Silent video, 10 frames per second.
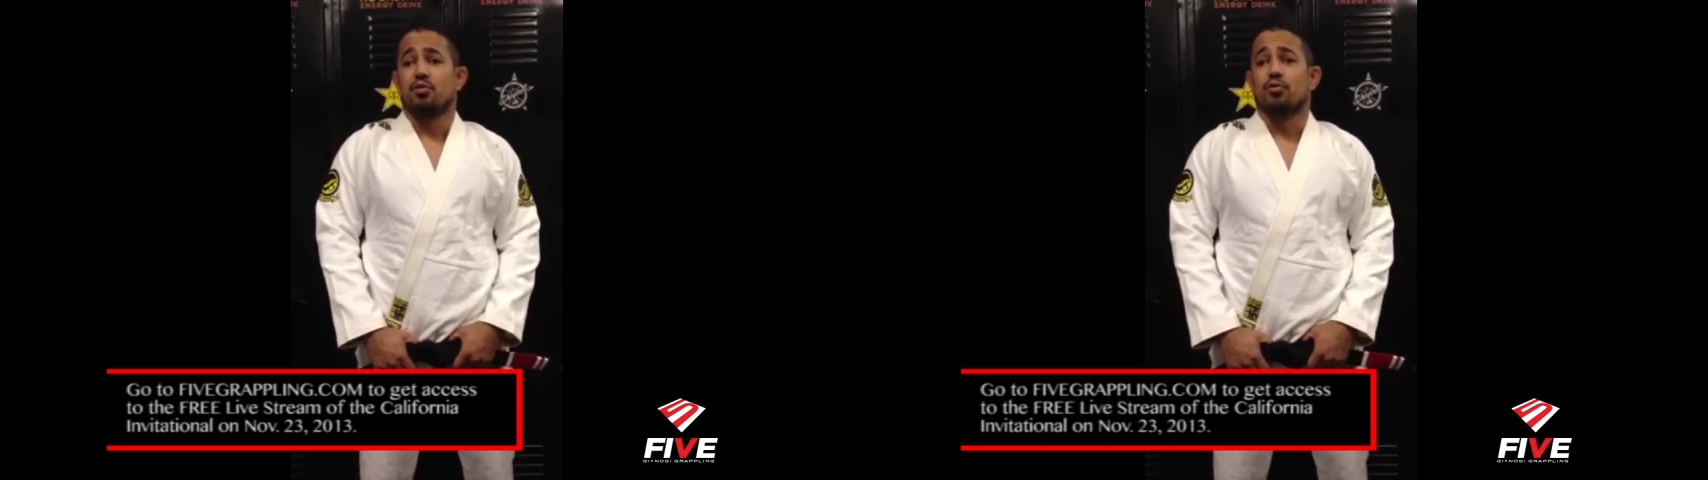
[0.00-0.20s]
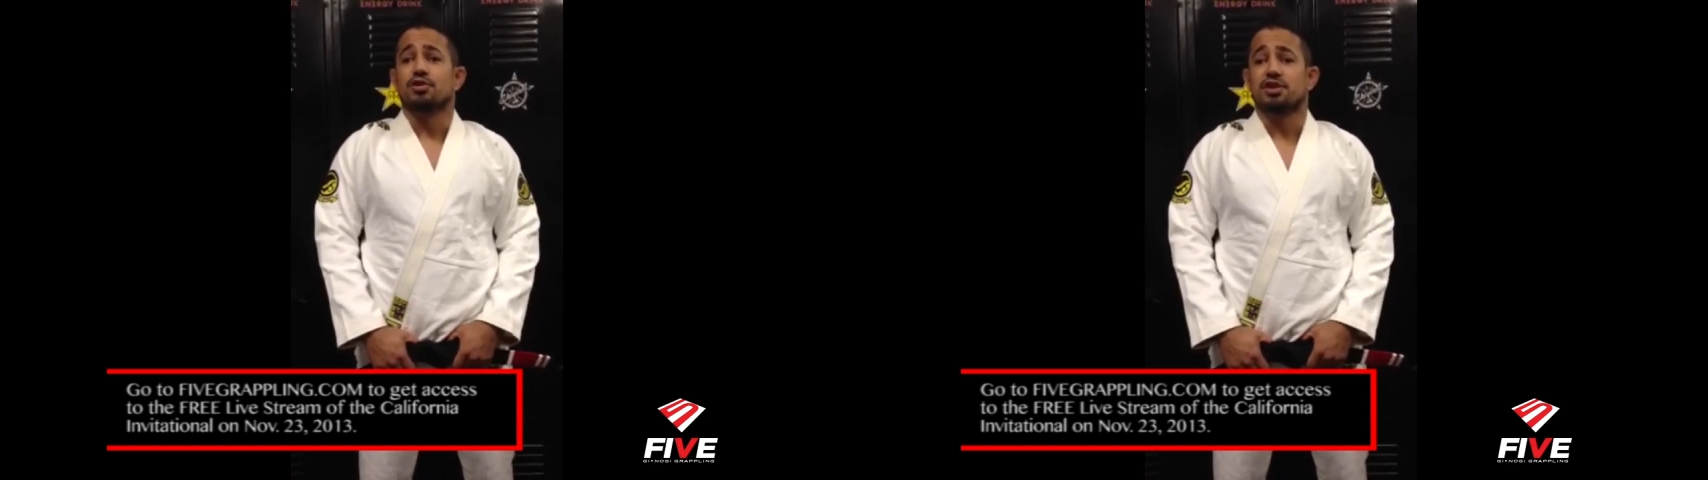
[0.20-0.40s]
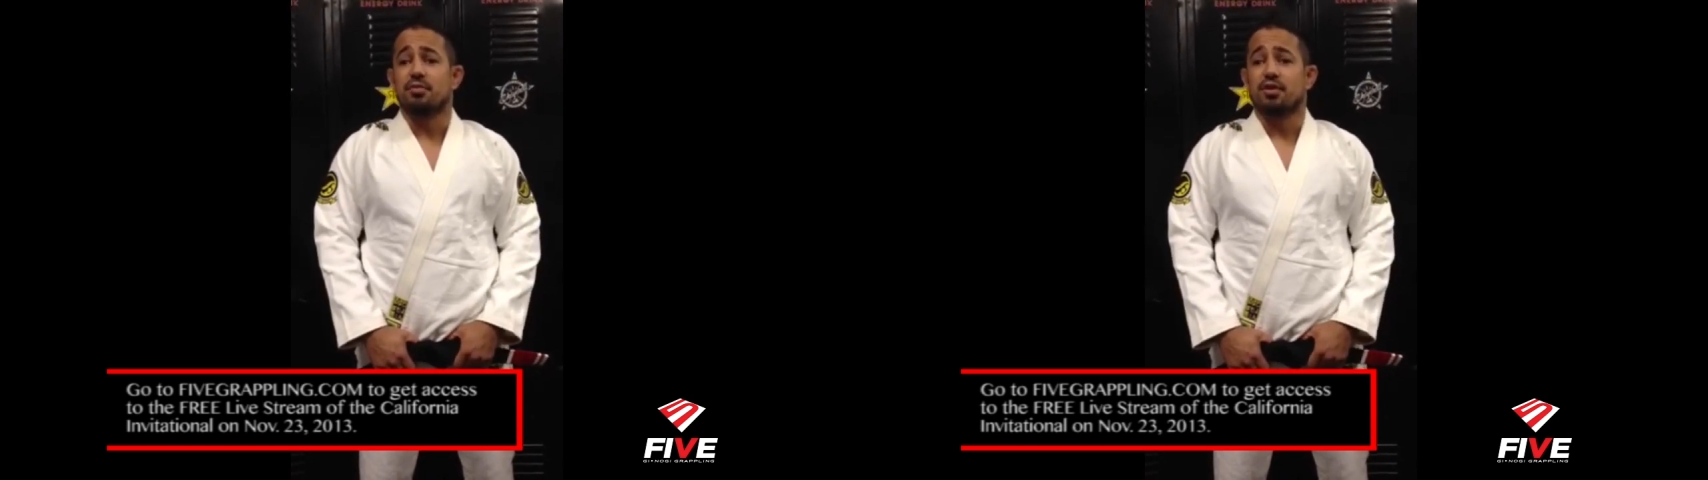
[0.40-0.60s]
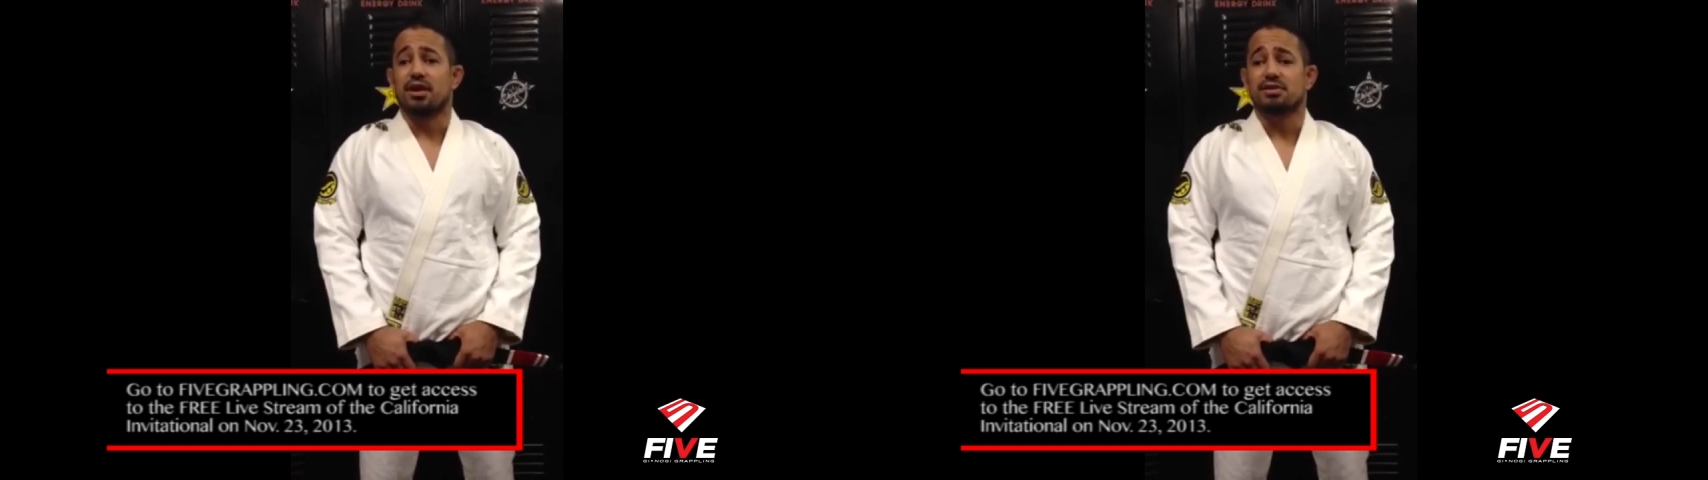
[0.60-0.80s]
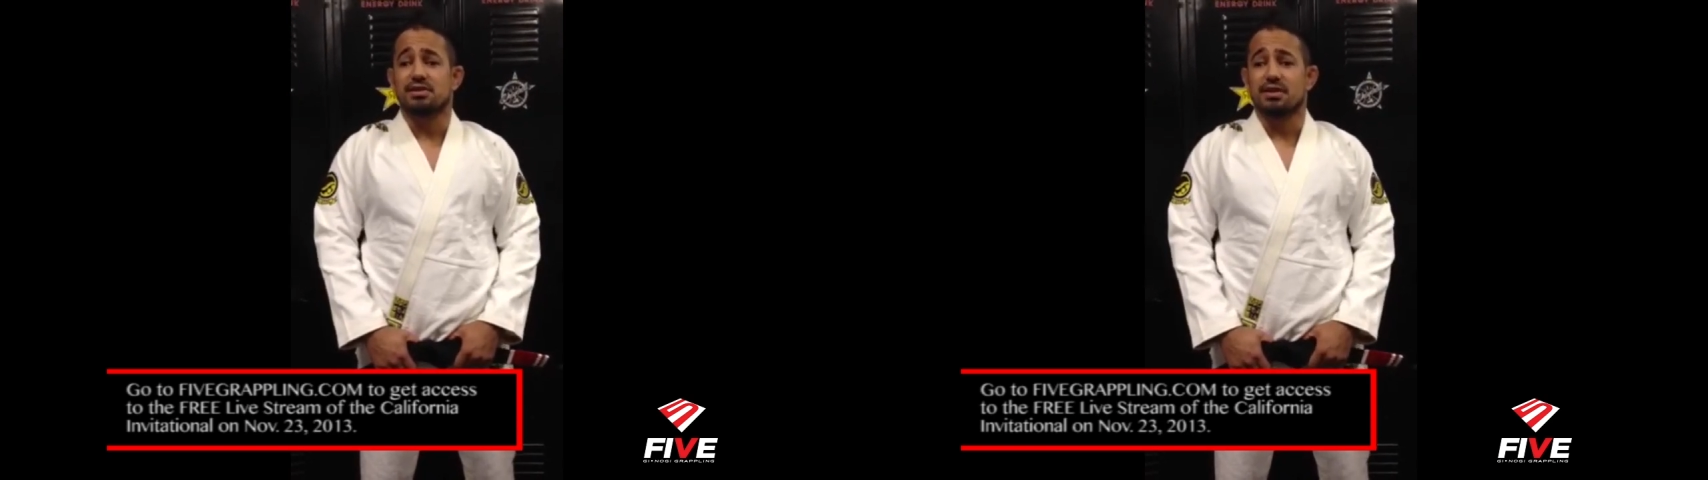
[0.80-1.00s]
be world champion
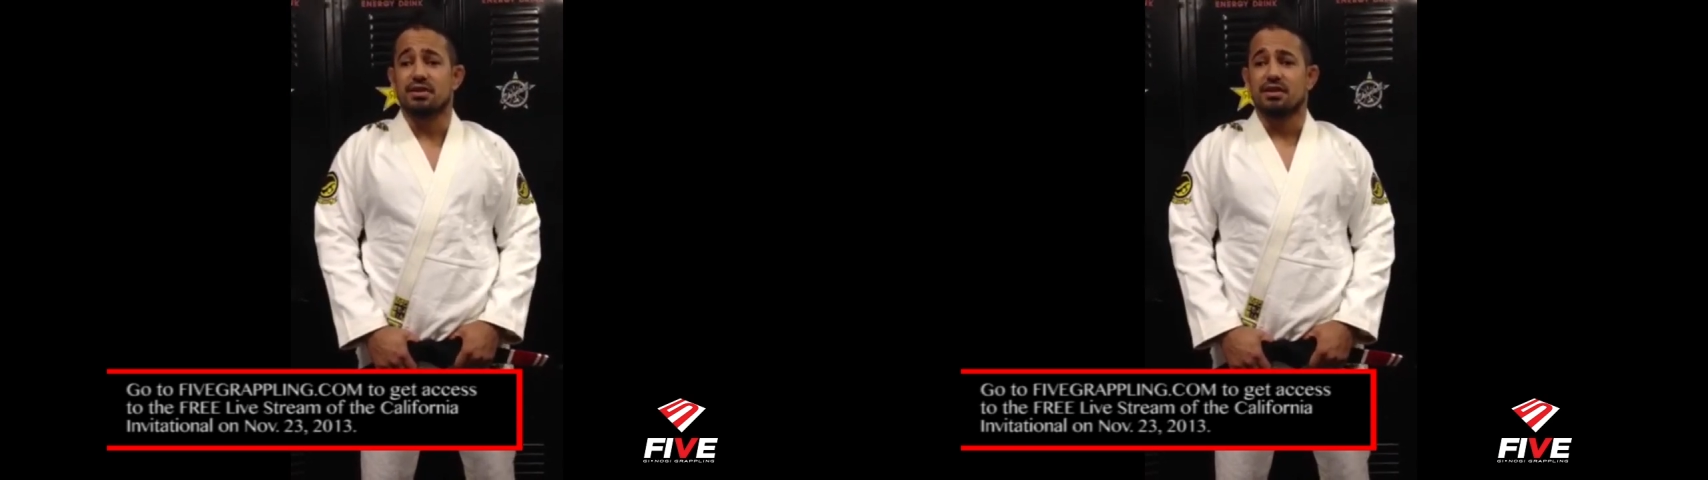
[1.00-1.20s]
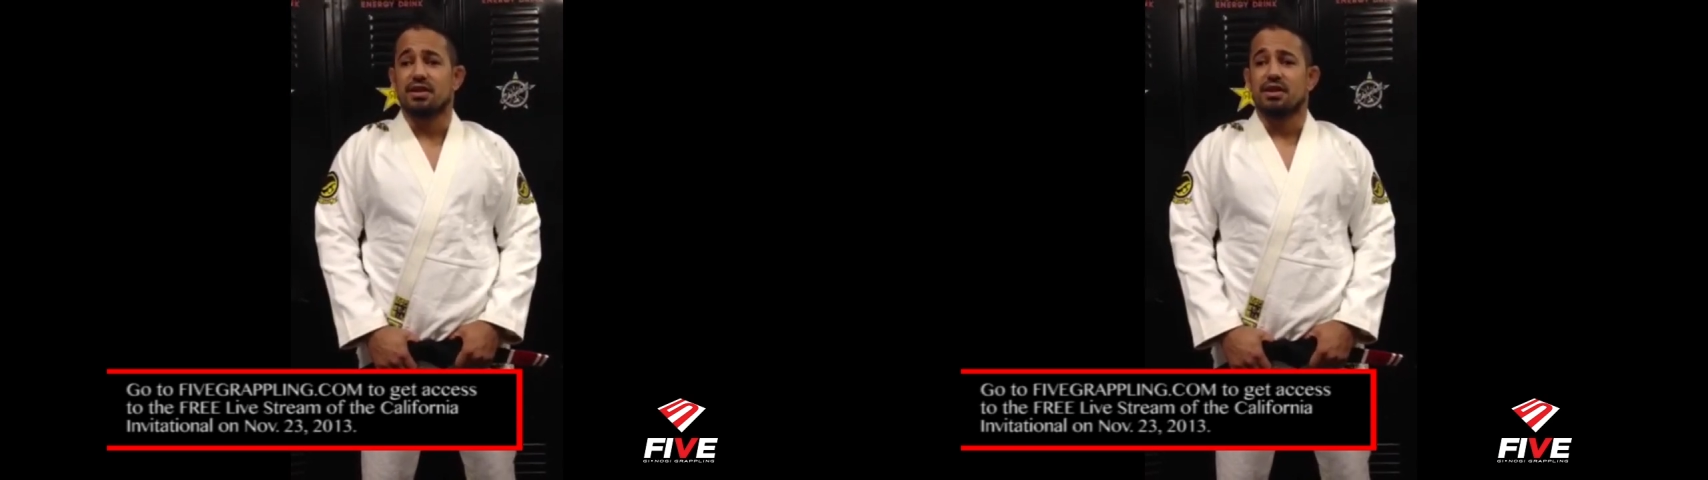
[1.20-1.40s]
next year.